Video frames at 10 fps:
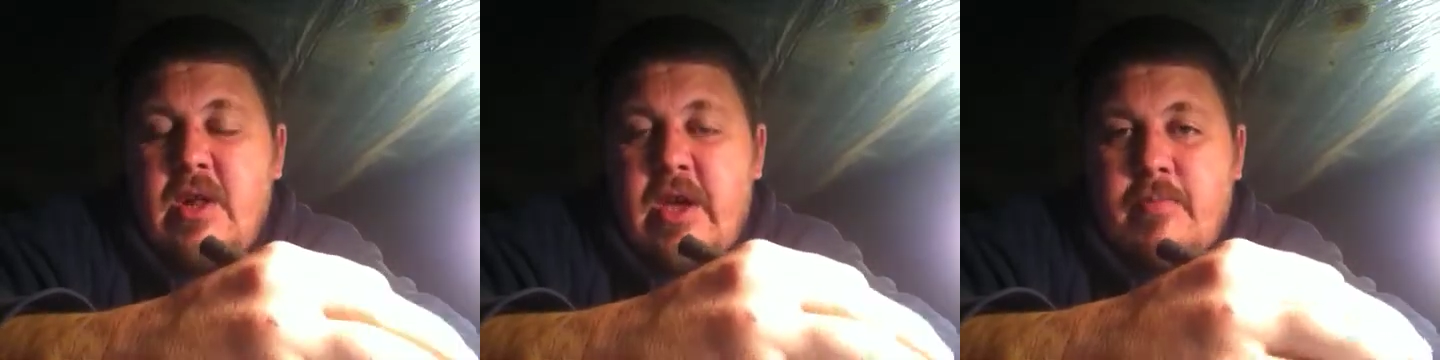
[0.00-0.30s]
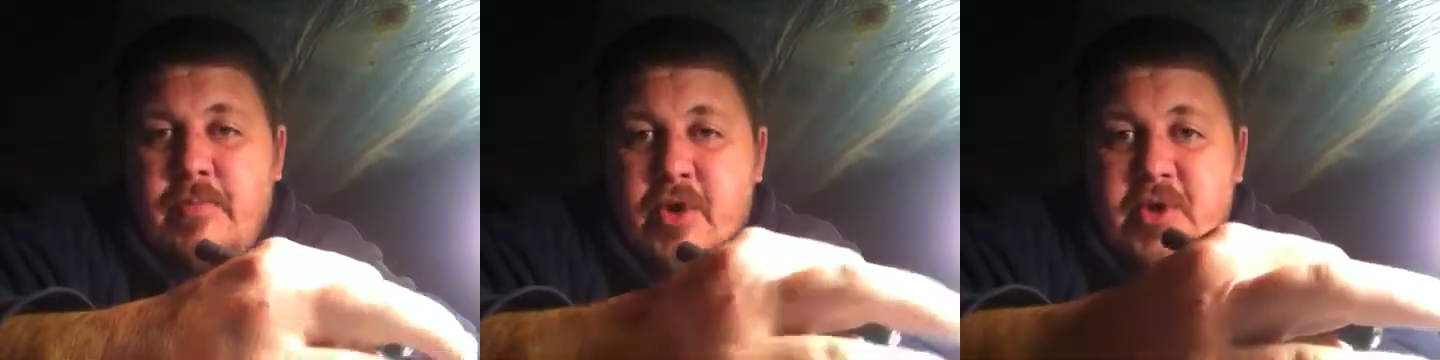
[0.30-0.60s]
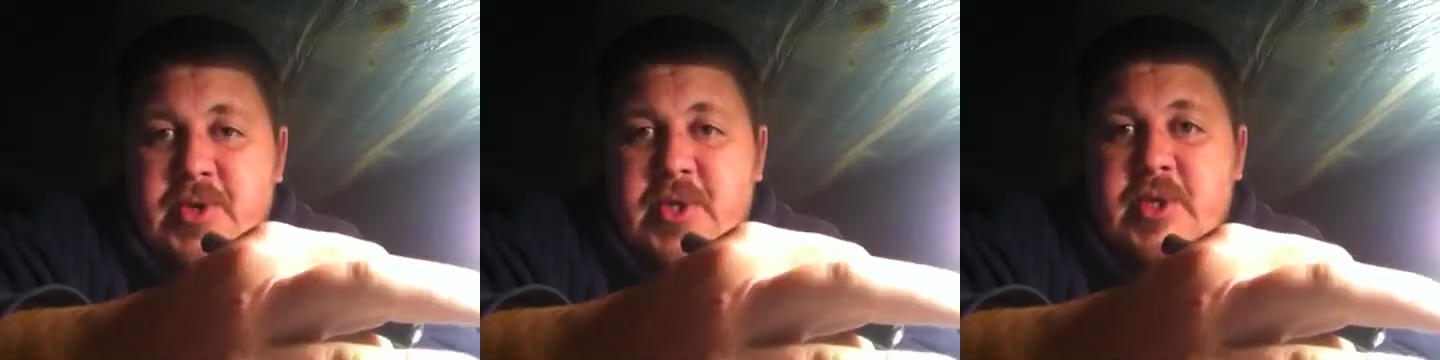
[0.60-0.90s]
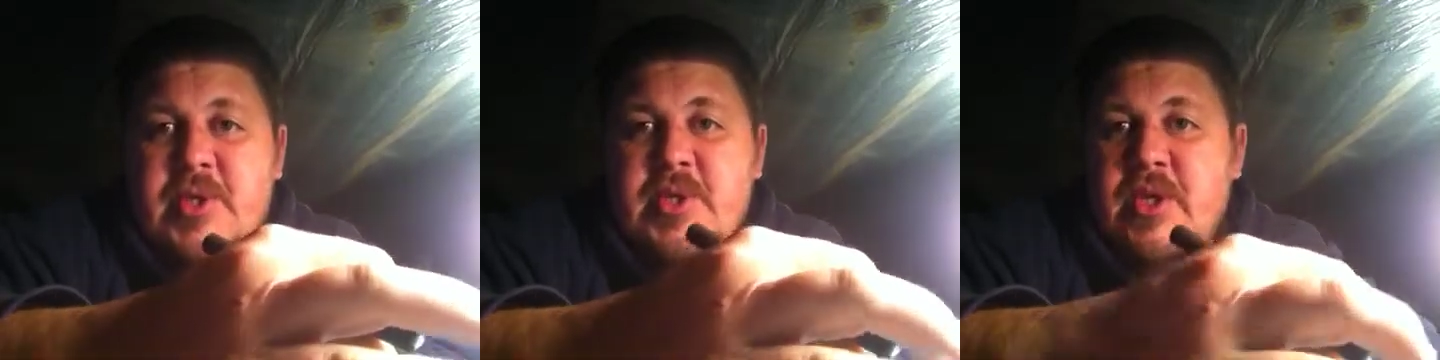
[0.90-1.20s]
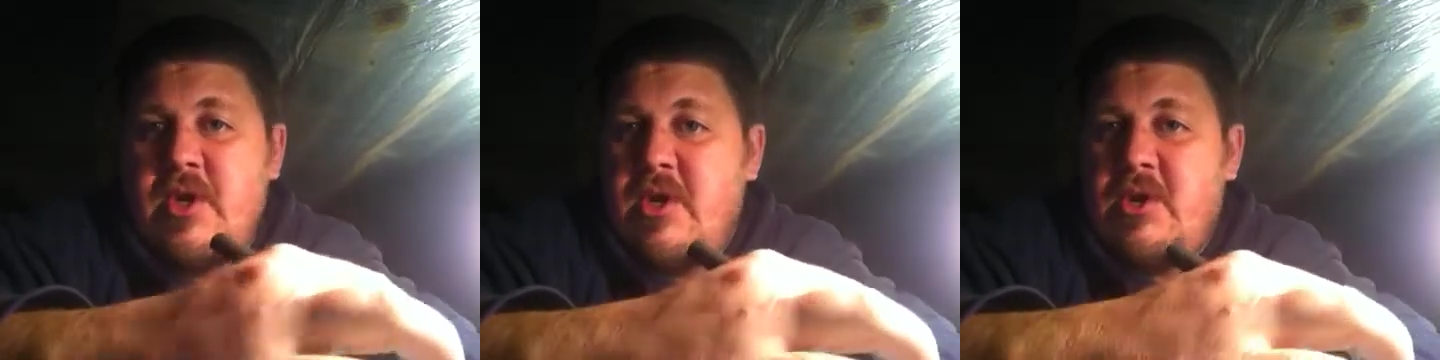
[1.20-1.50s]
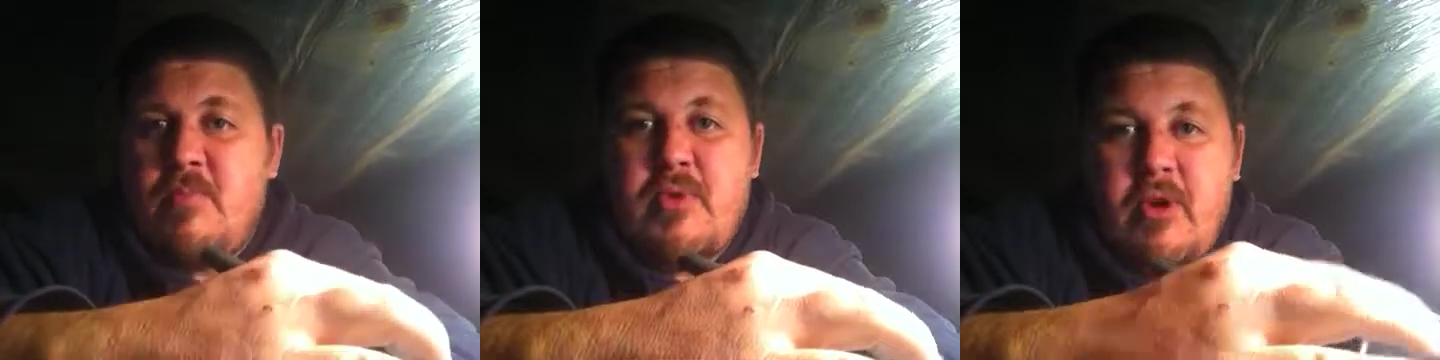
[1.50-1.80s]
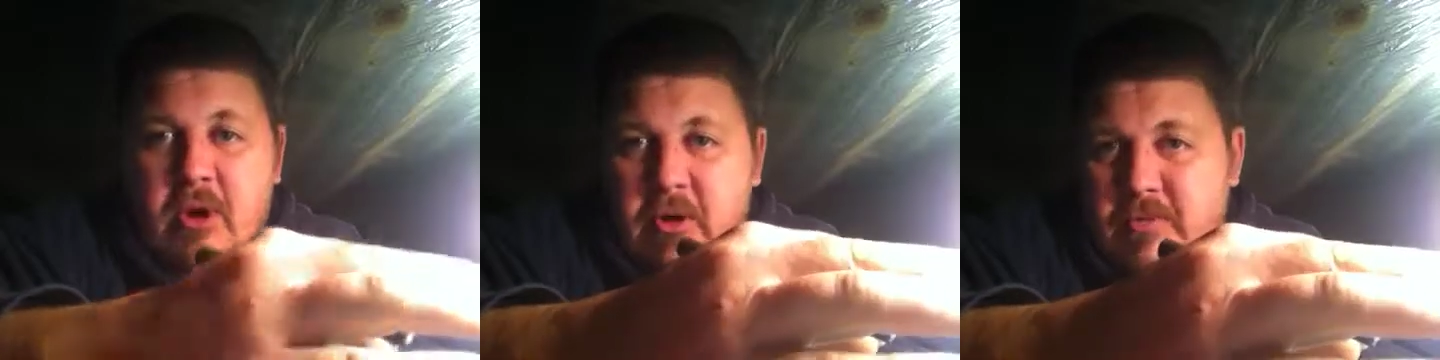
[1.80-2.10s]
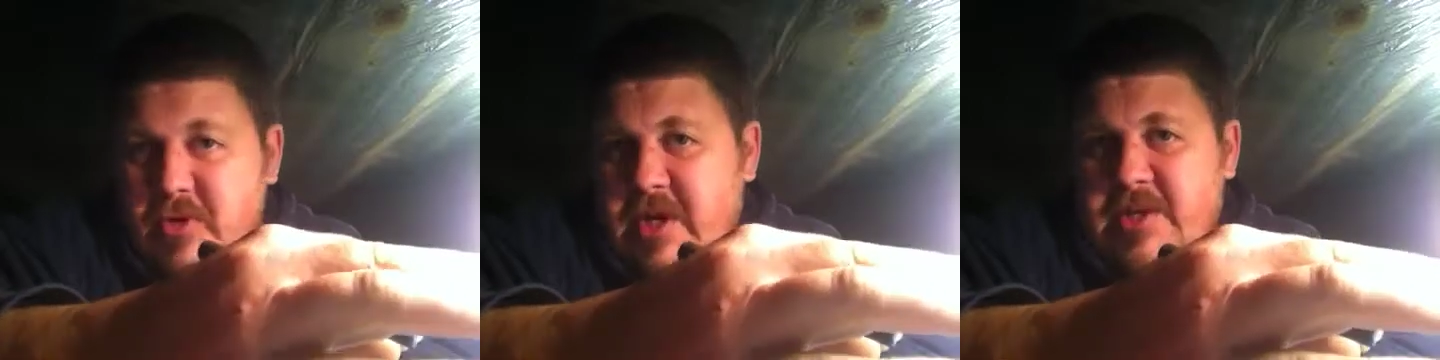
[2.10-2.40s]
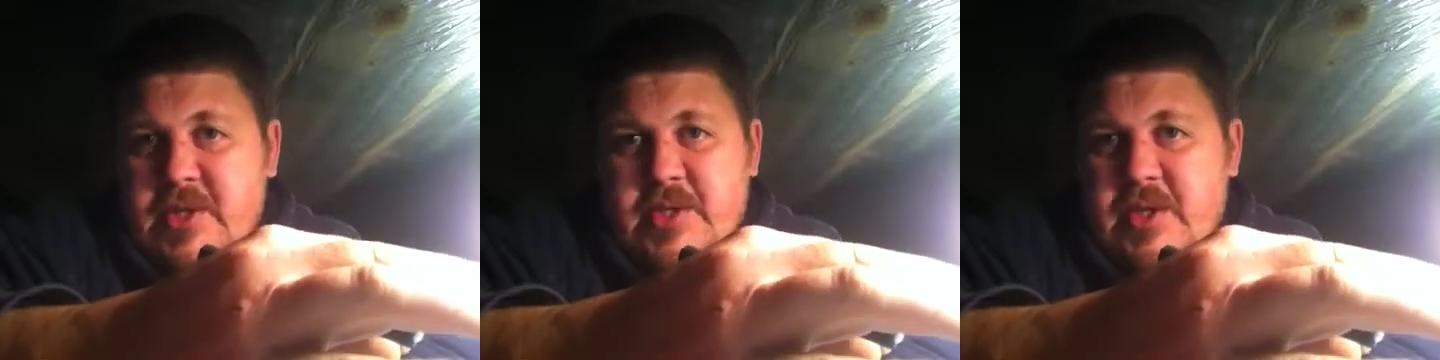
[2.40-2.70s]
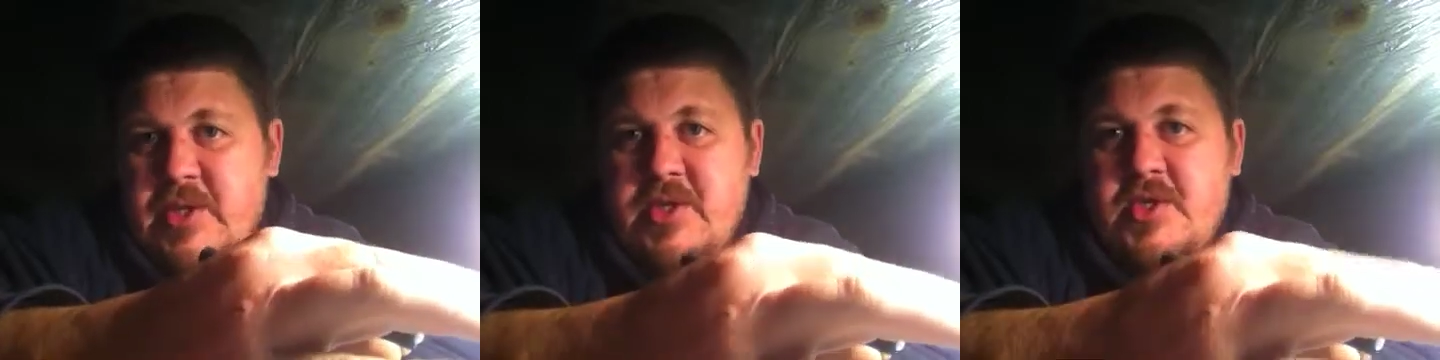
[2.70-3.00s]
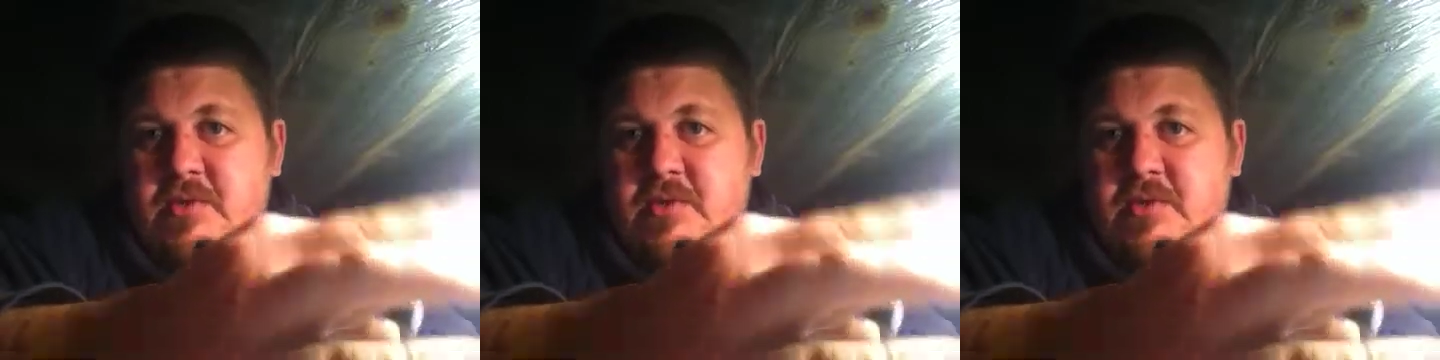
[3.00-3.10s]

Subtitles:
like purses, prom dresses. This